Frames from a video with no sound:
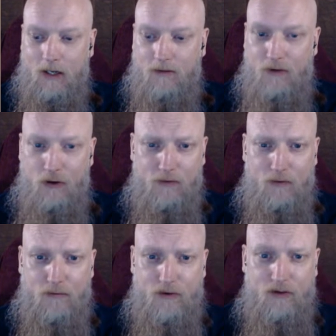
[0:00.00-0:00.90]
Votive
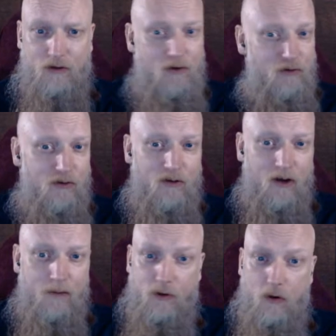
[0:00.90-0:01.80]
offerings in Christian
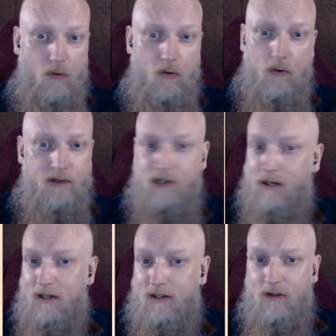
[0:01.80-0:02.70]
times are always
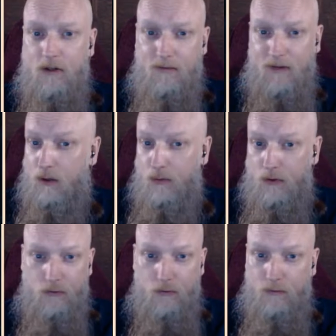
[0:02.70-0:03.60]
generally to do with
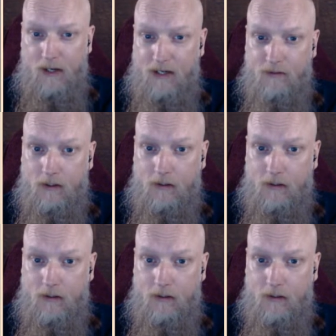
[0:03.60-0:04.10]
illness or favour.